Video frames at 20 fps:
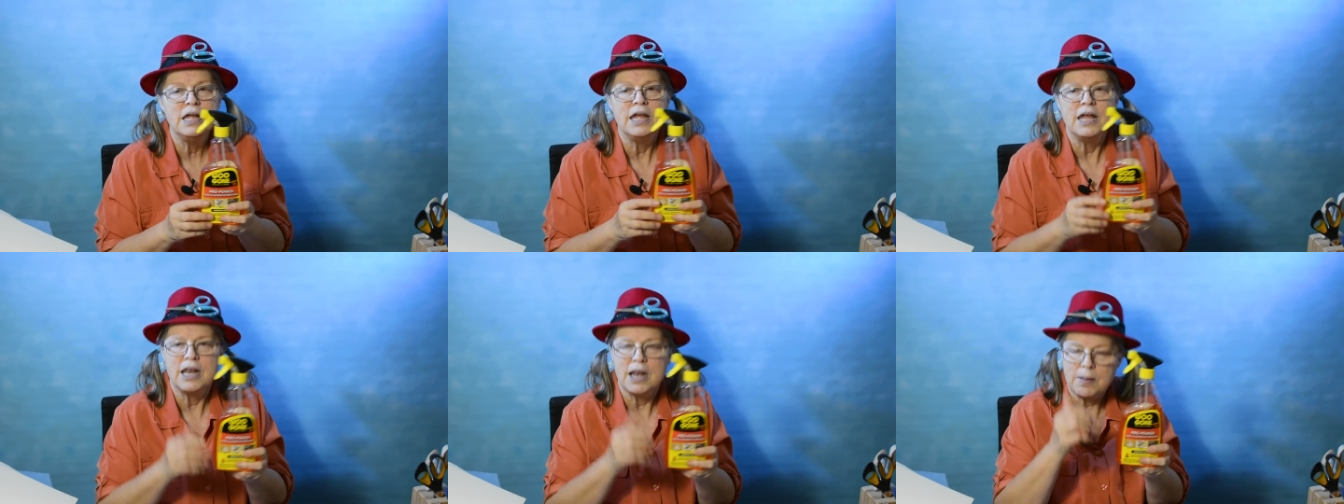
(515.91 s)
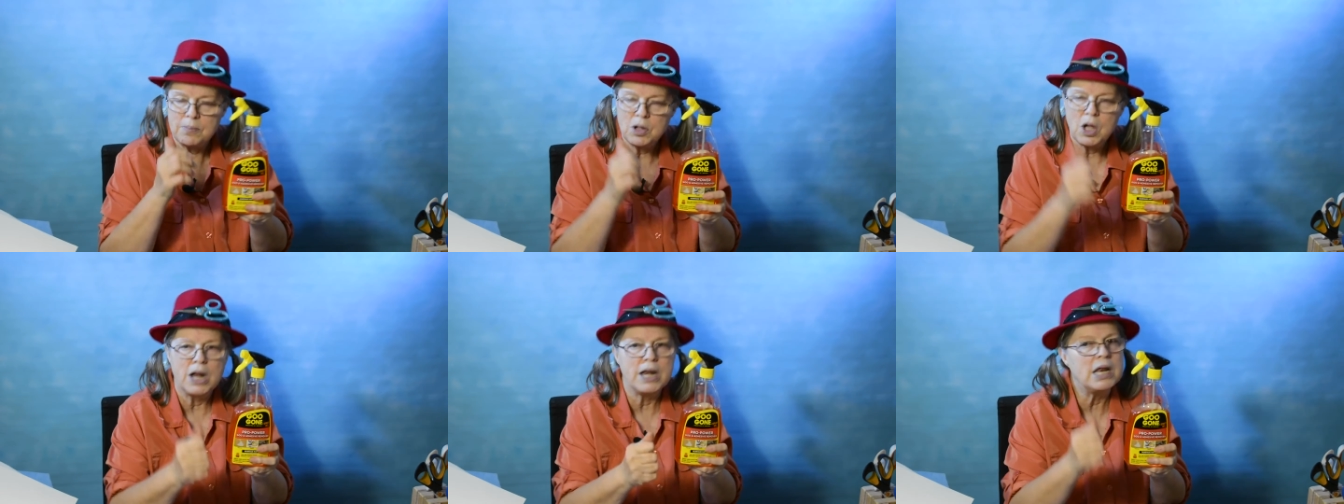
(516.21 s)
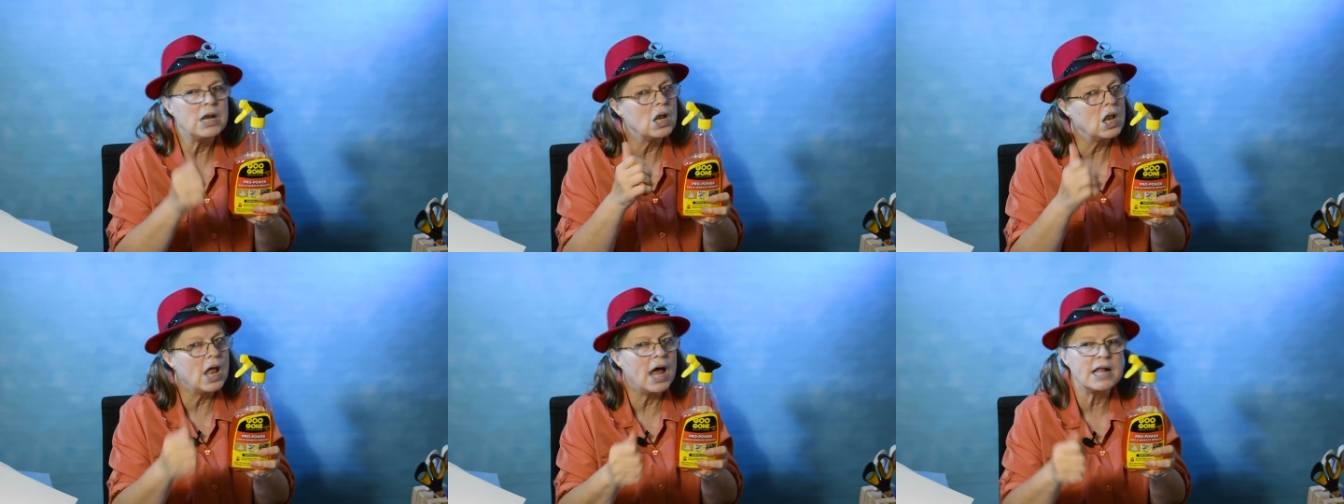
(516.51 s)
and I'm
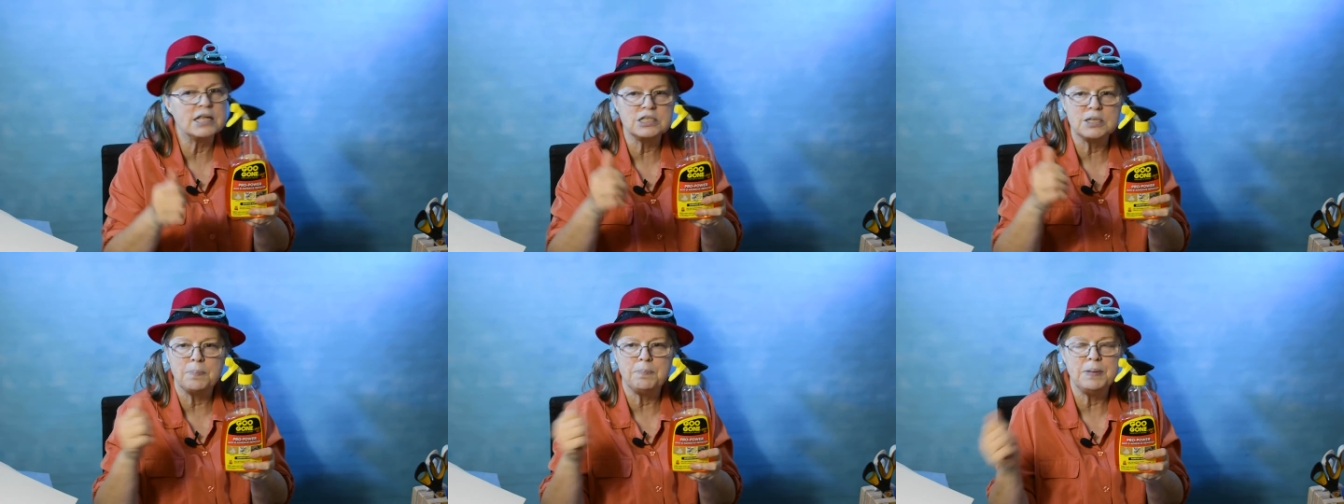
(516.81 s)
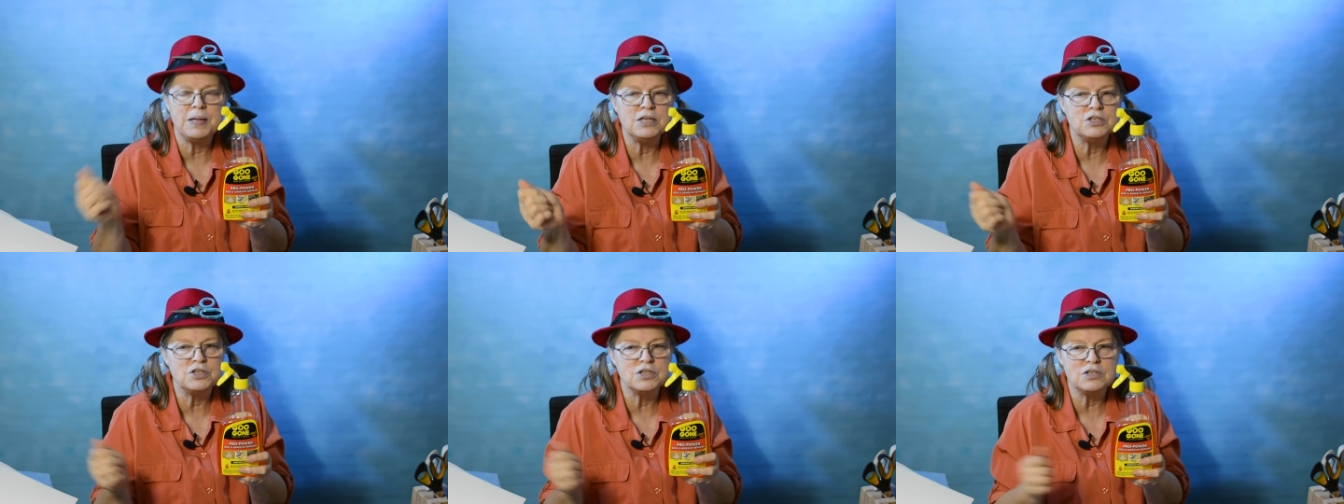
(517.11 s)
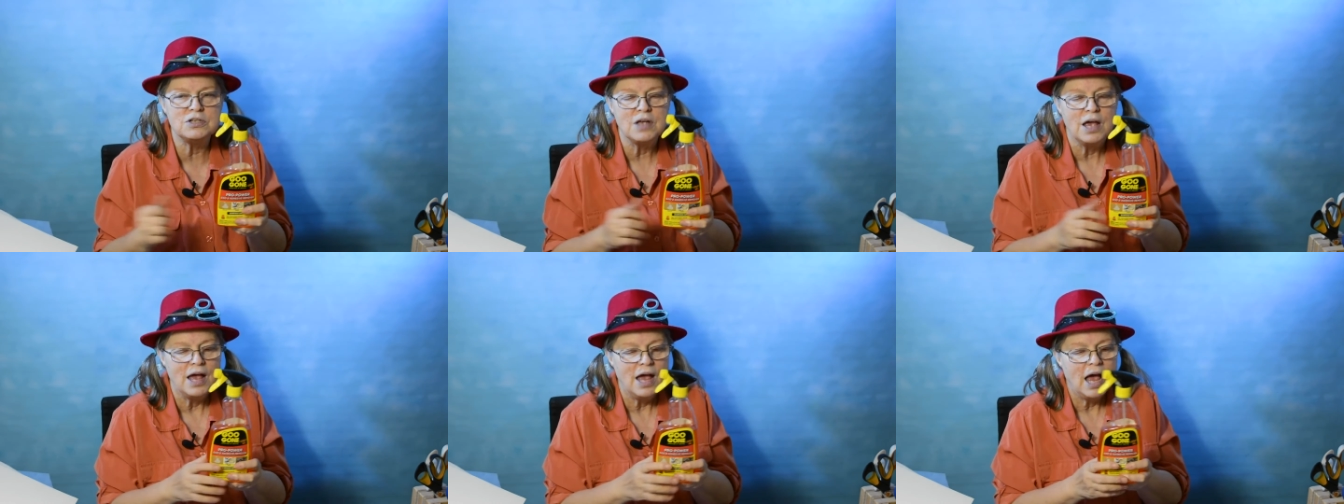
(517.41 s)
cutting lots of
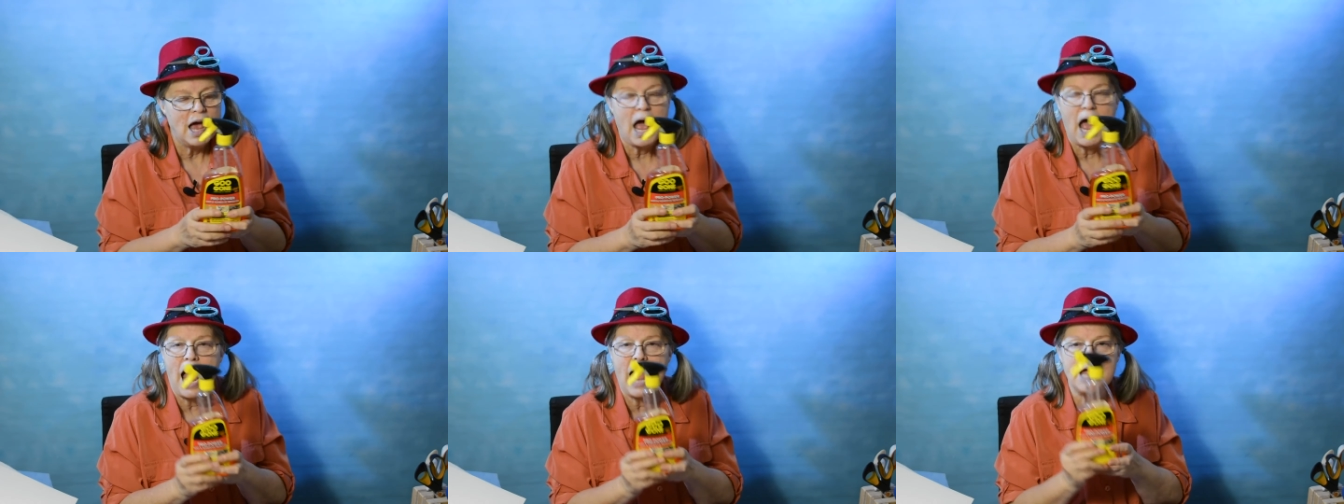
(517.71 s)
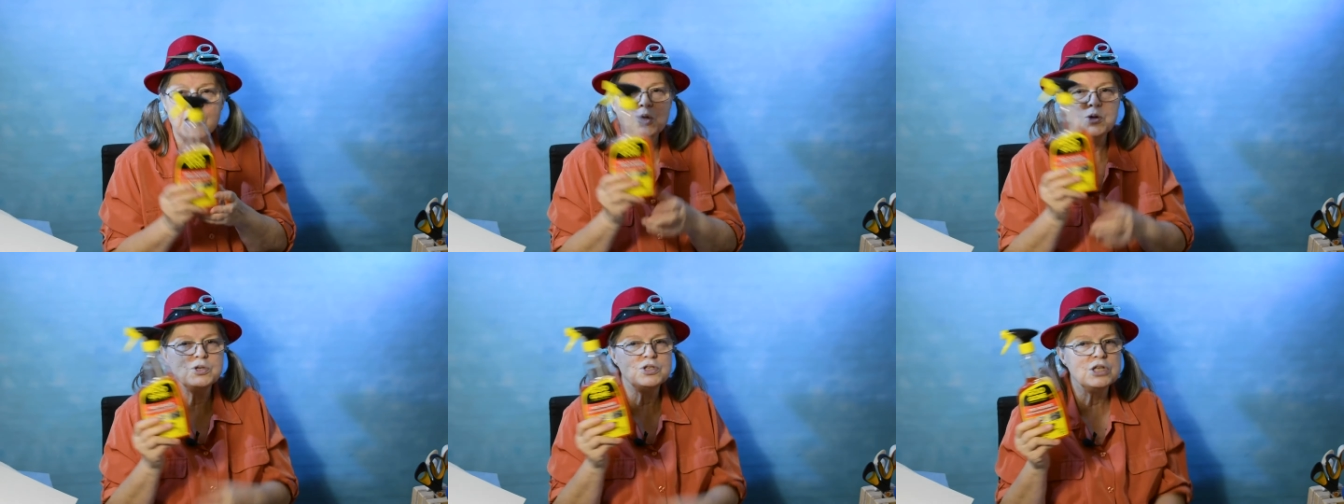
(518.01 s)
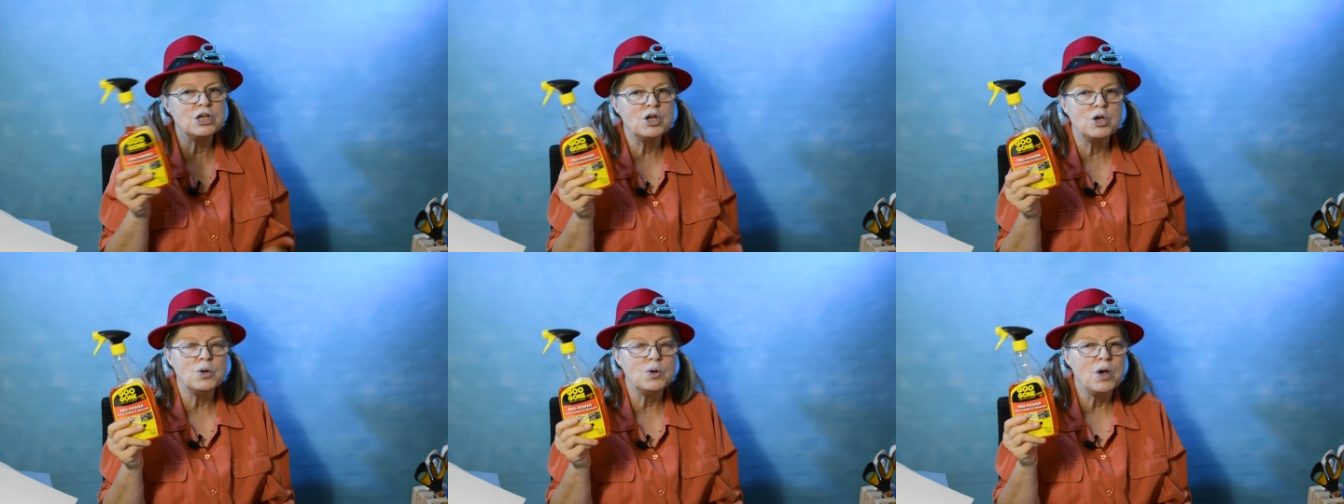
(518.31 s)
pieces, I use
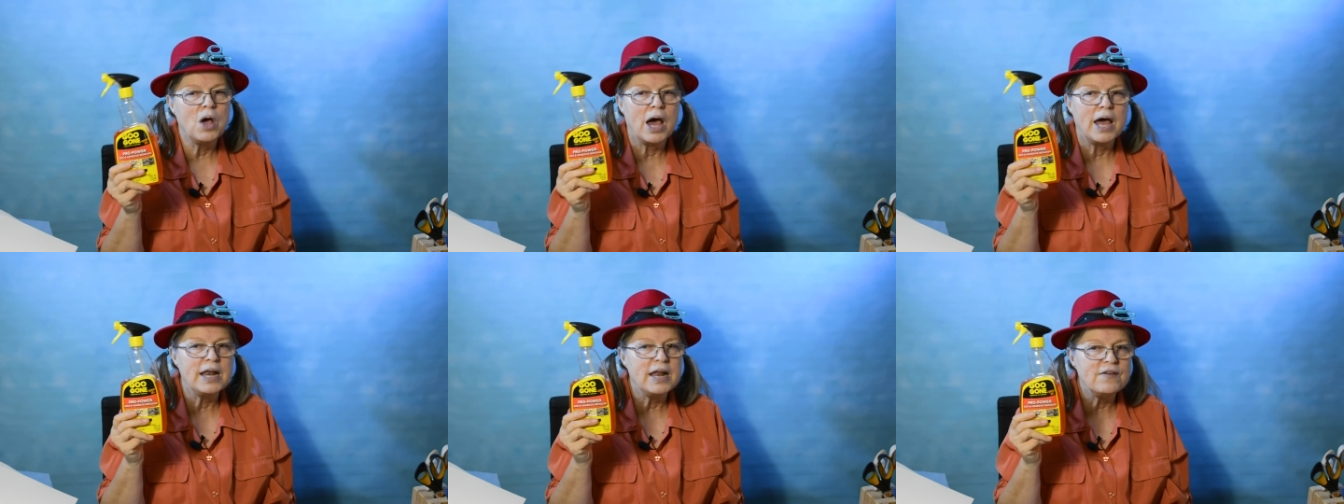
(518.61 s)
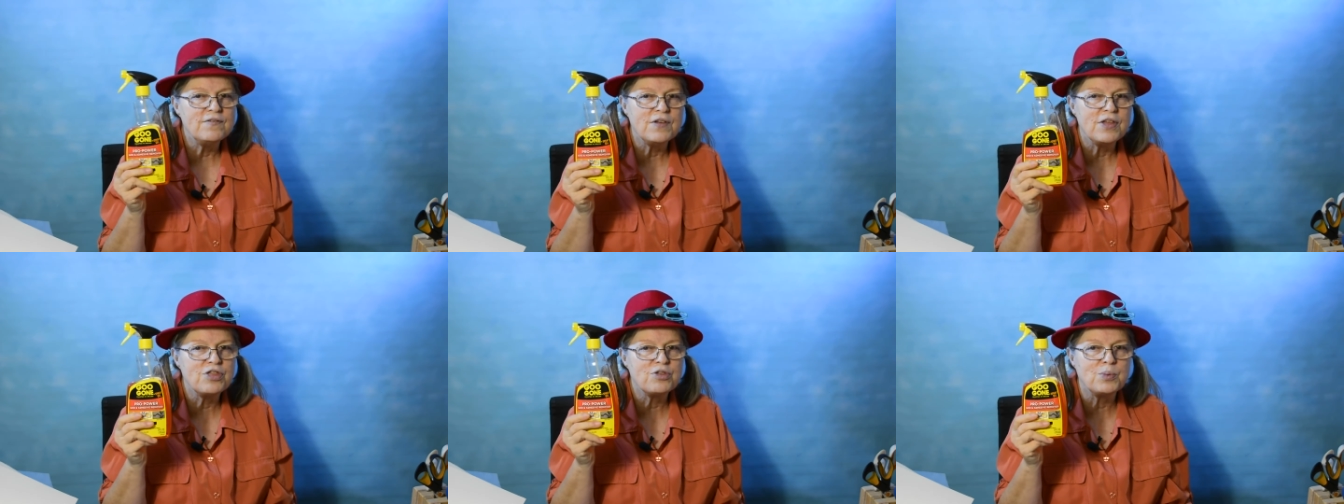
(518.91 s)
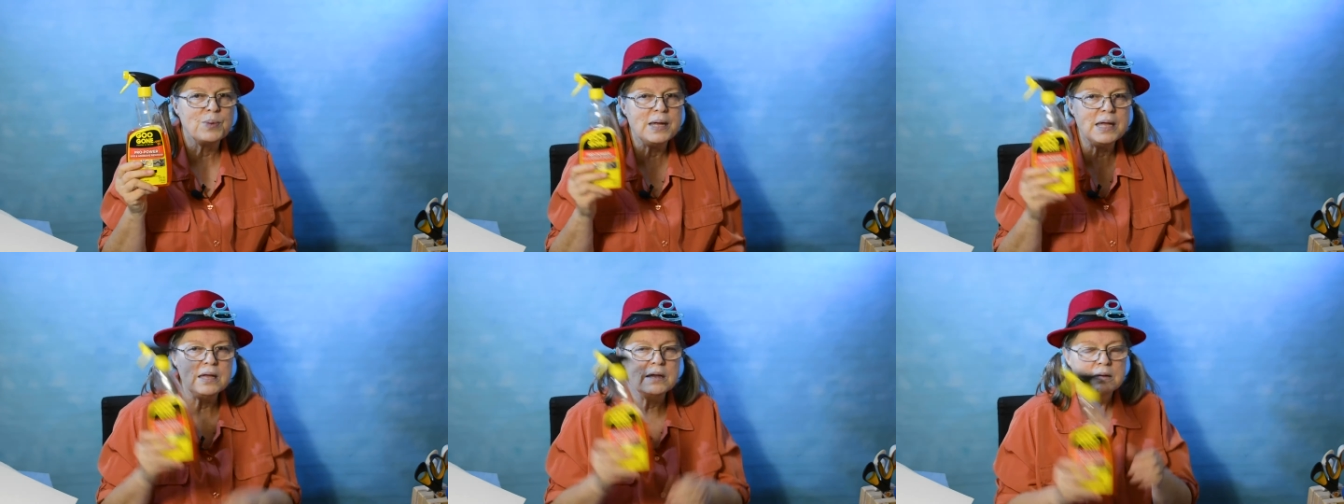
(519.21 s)
the Goo Gone every
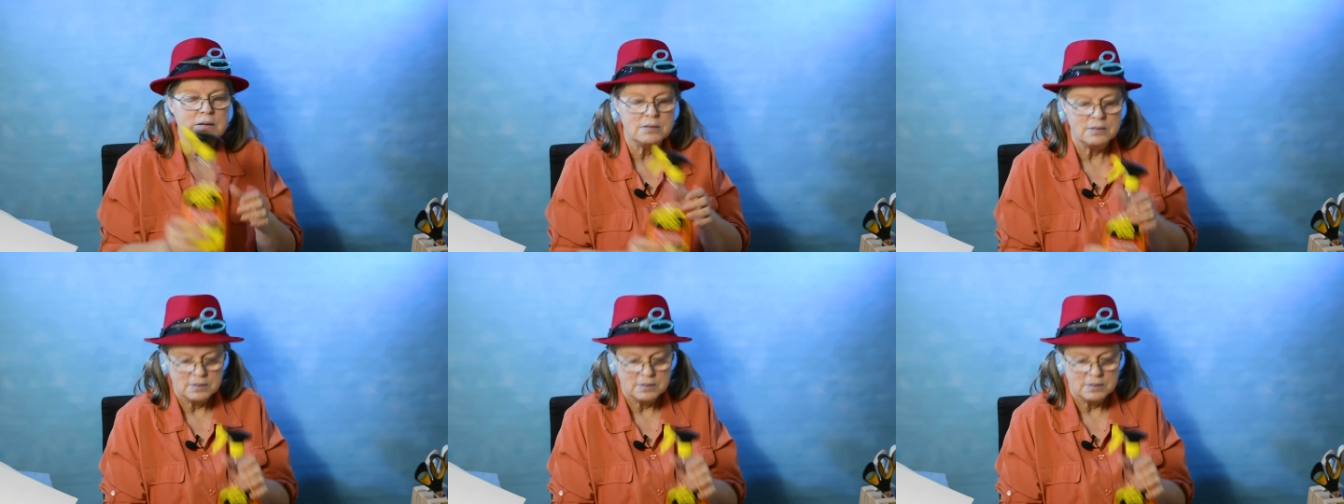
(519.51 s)
three